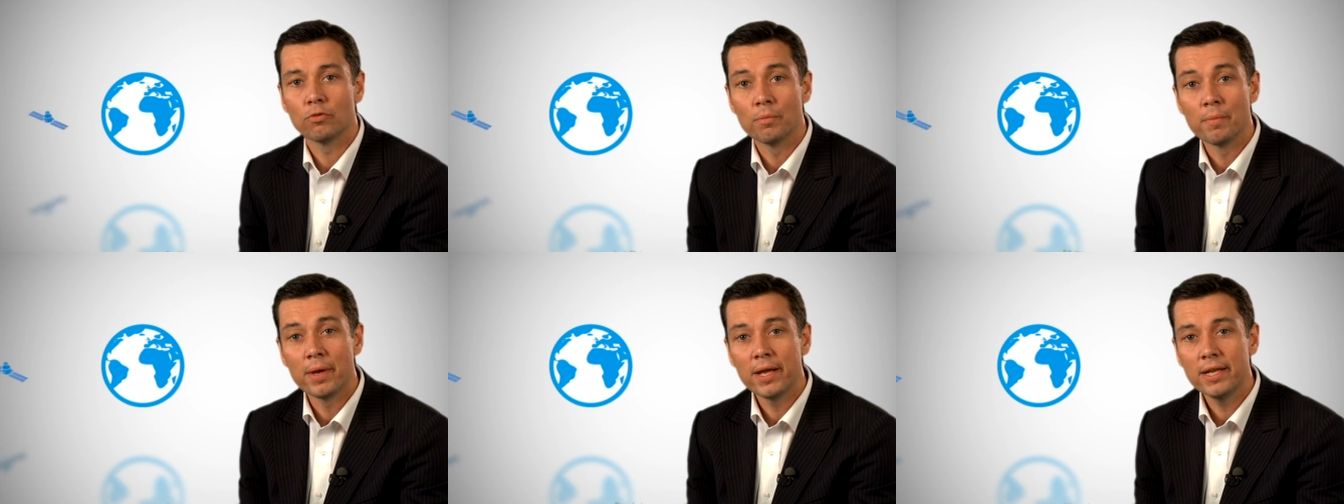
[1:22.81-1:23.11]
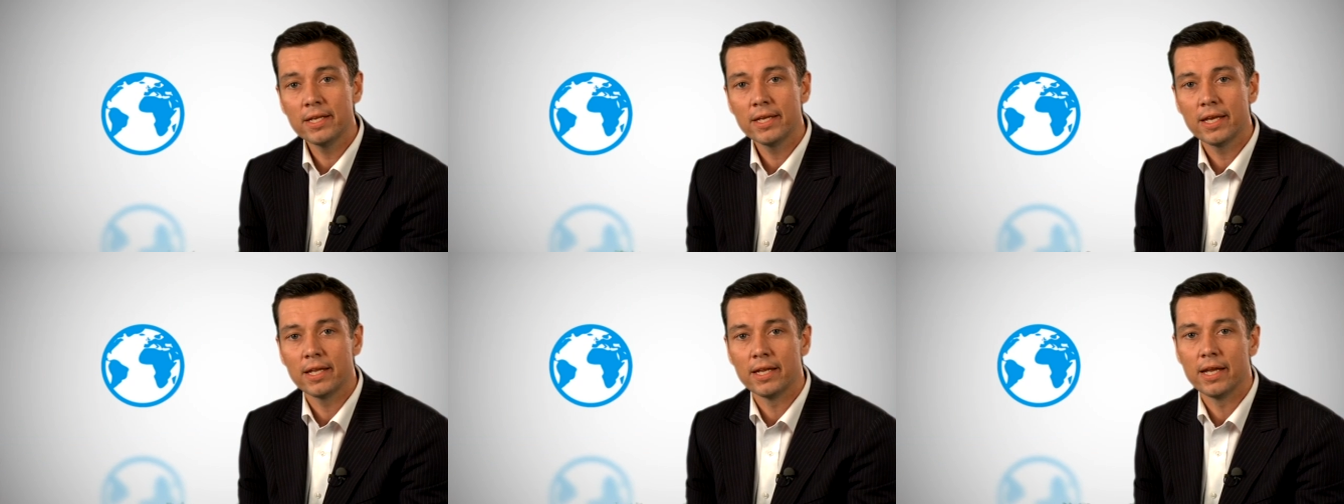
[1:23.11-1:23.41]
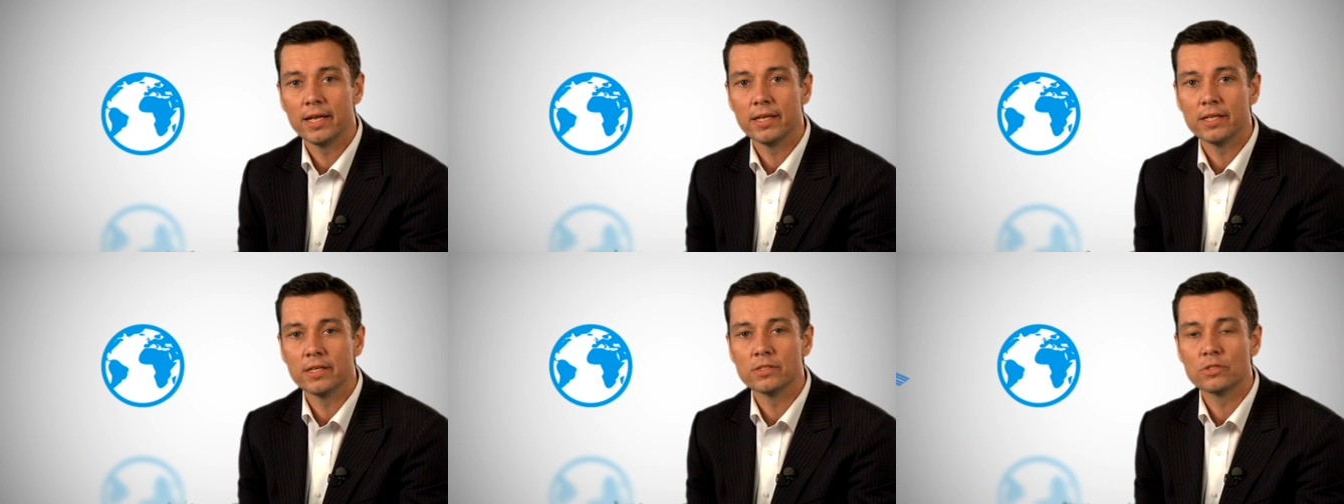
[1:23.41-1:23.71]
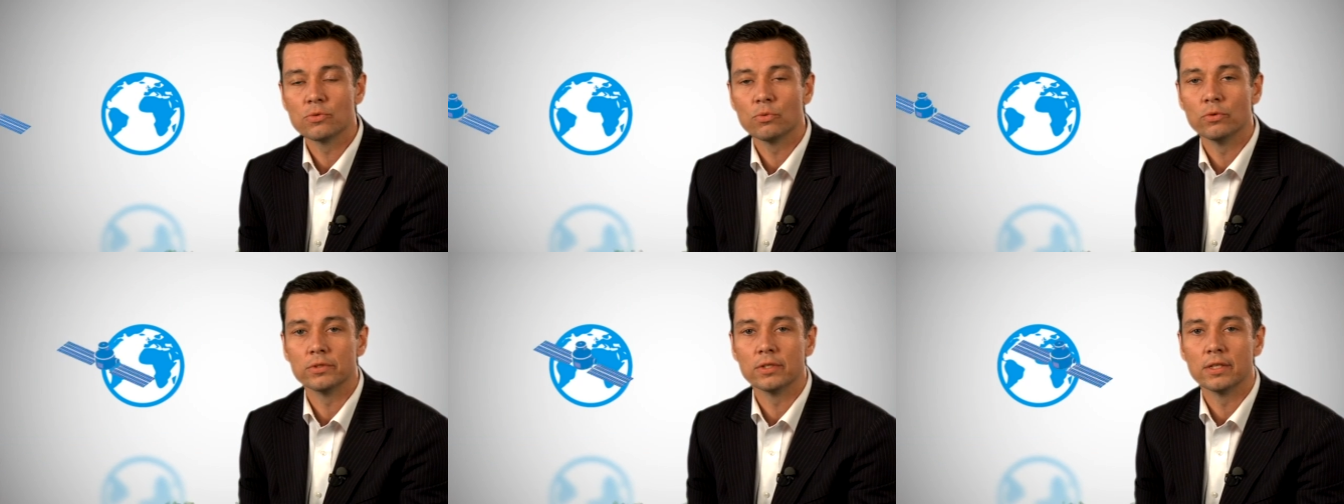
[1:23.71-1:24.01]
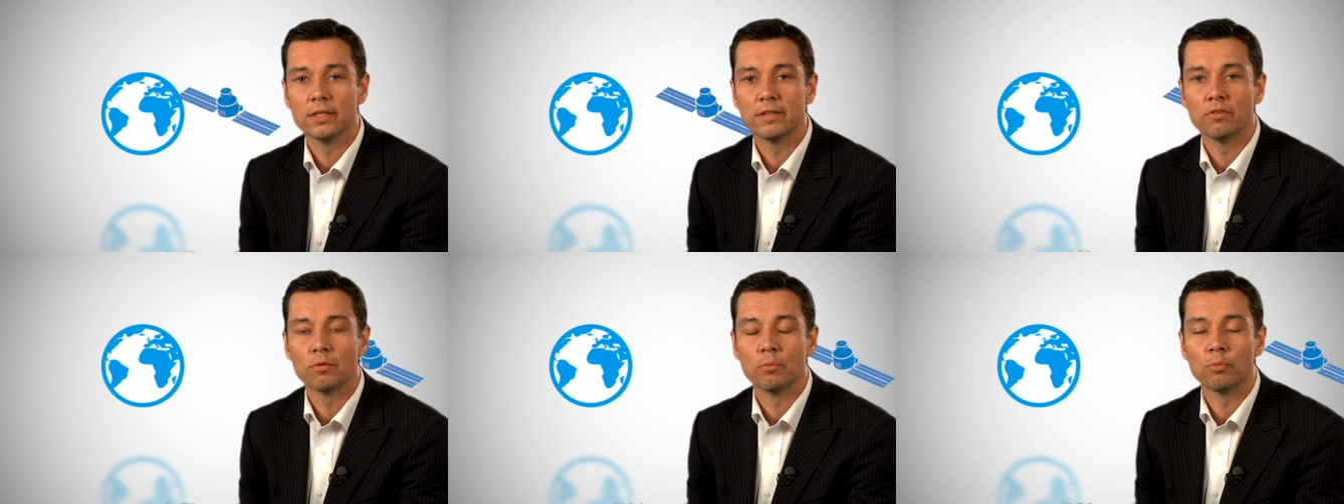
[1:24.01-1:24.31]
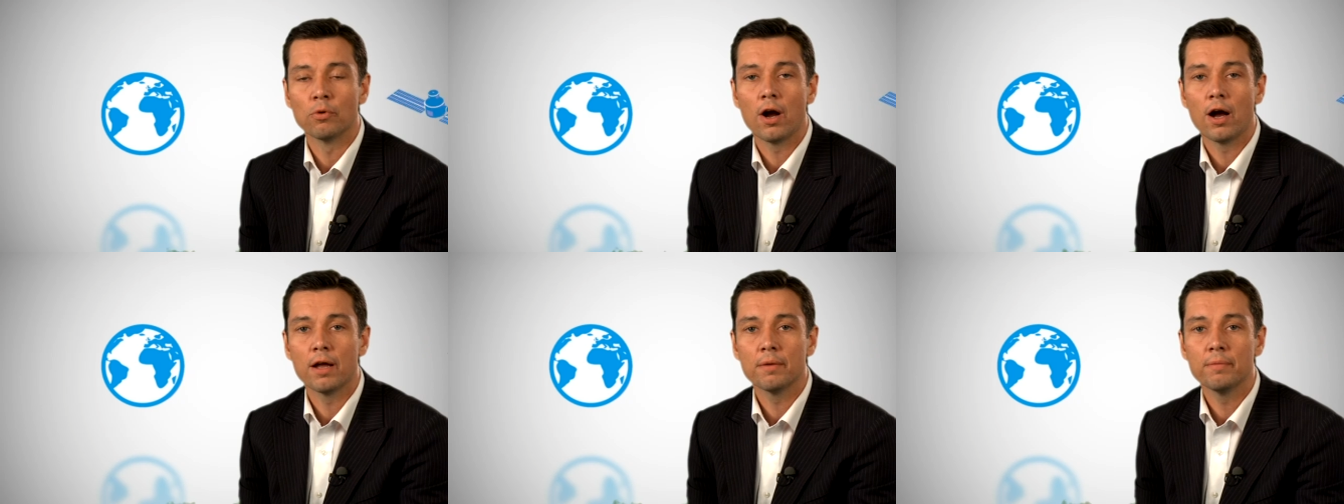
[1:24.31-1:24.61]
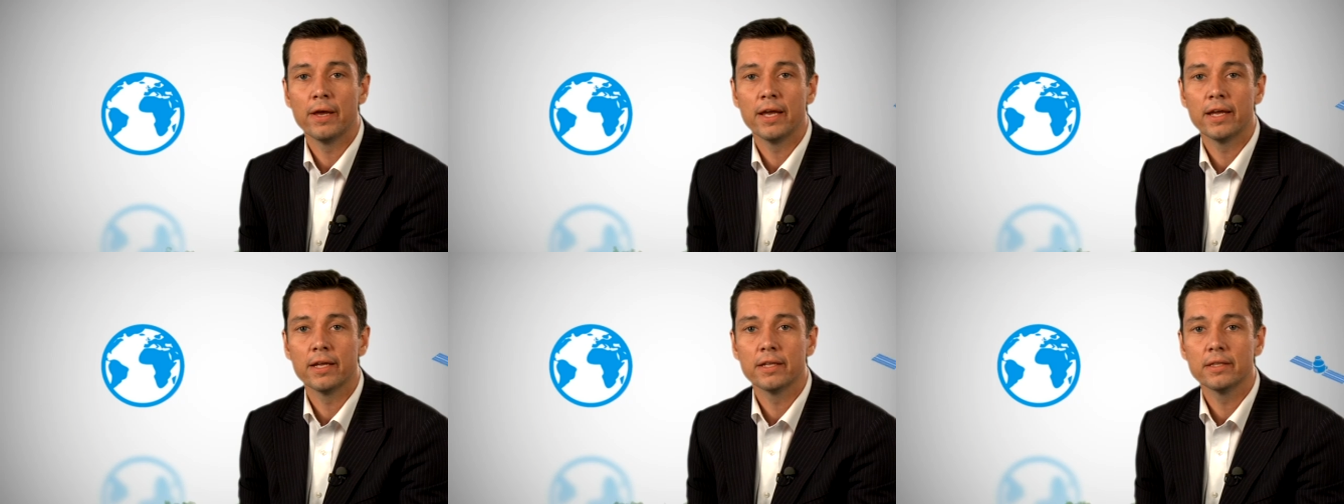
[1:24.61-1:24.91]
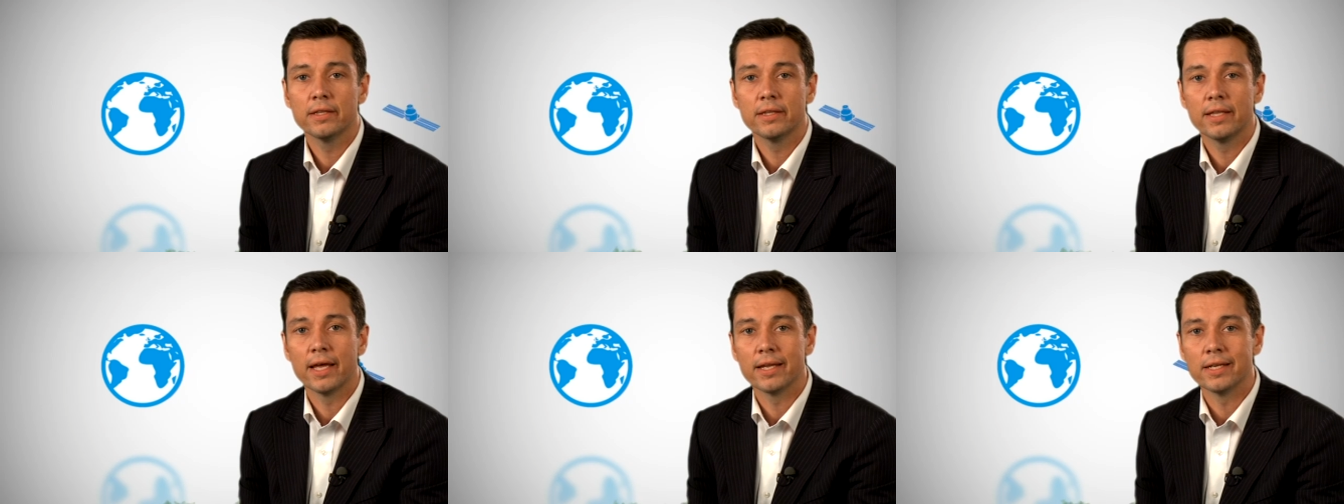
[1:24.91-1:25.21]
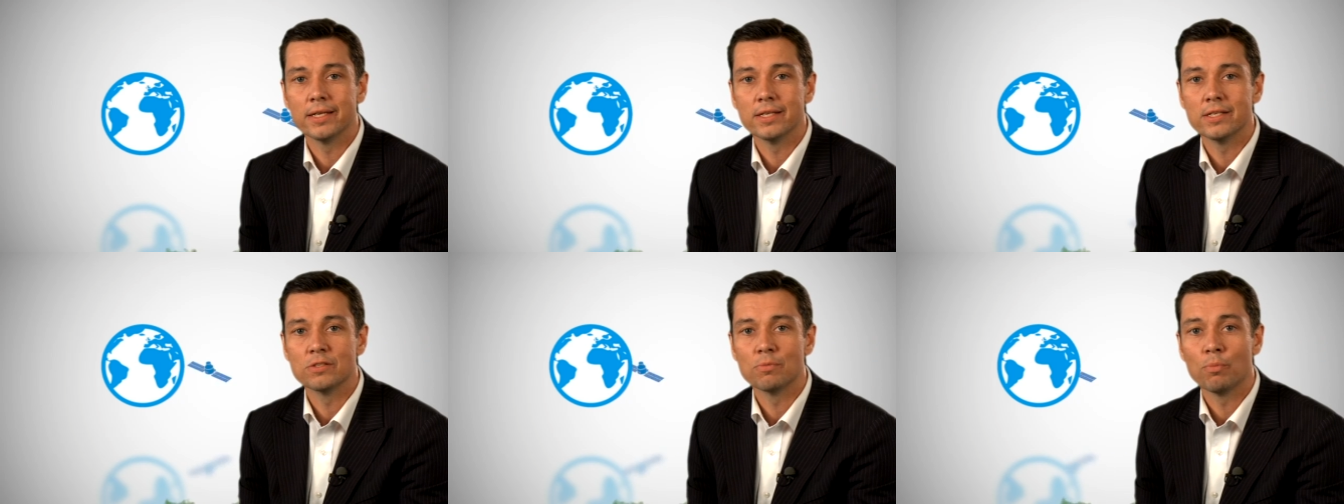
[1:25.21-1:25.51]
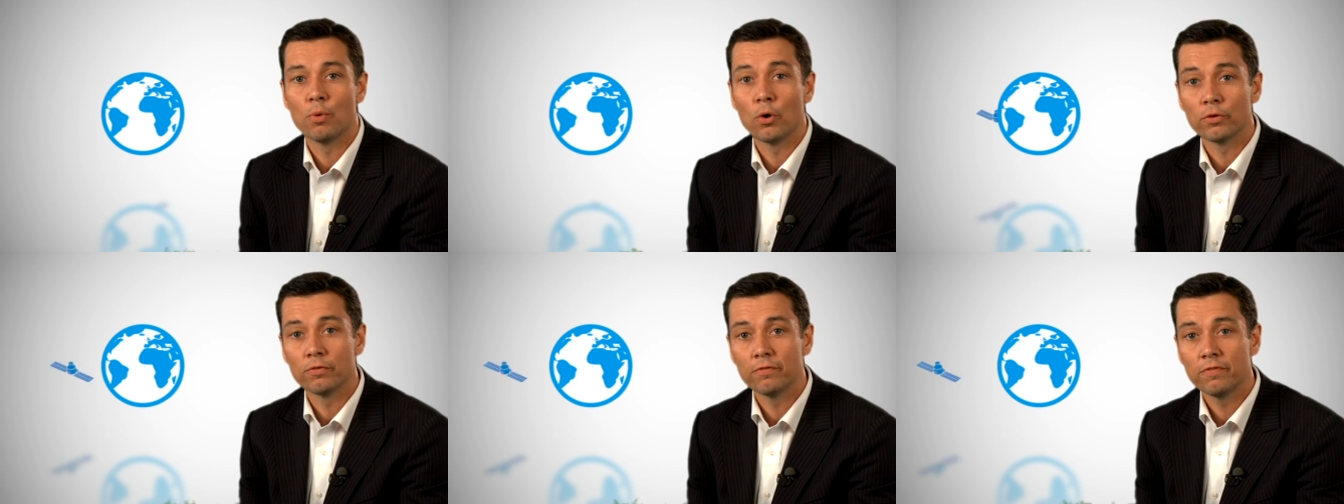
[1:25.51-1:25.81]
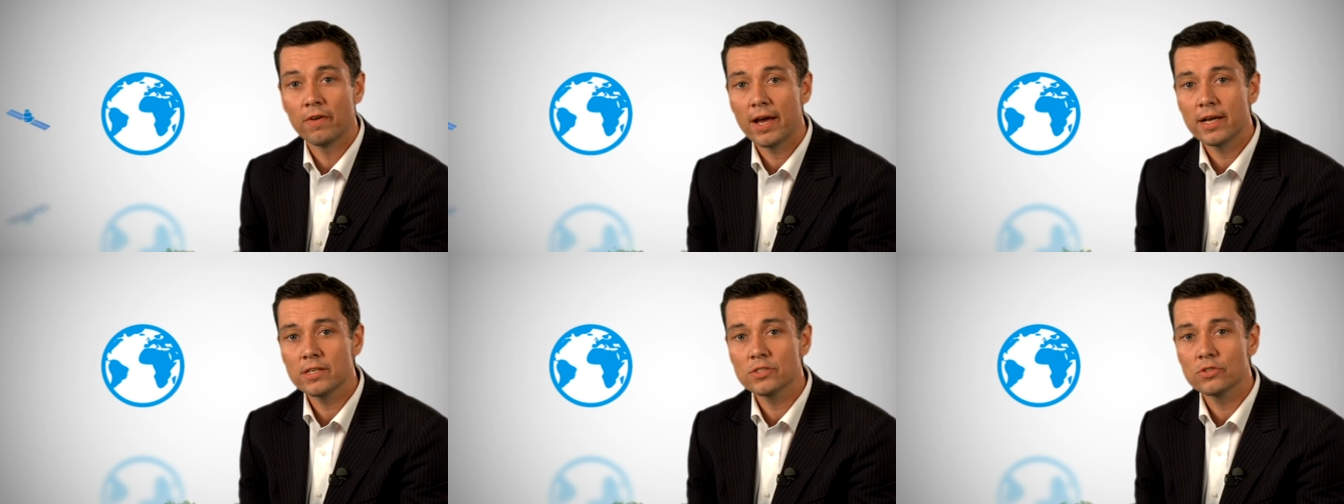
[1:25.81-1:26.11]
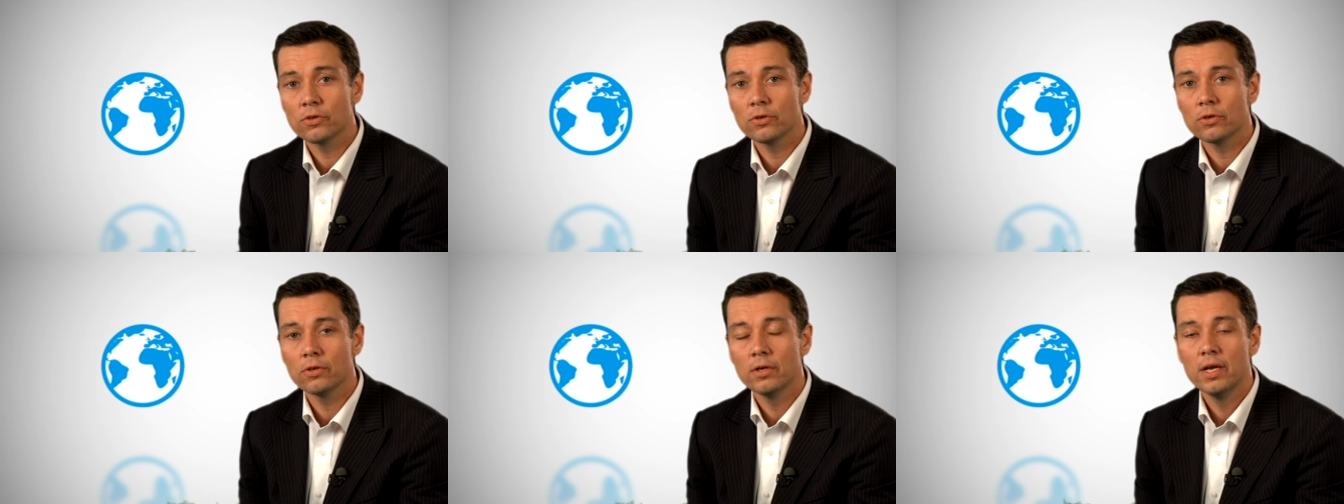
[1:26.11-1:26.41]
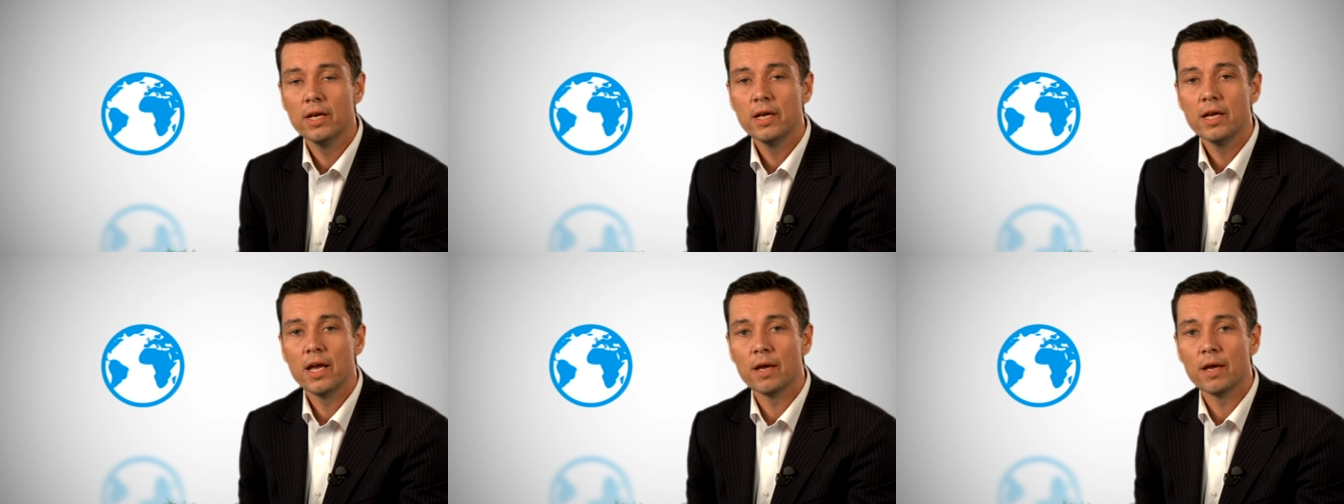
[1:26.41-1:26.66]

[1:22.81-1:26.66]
for many Canadians, will deliver broadband that is both faster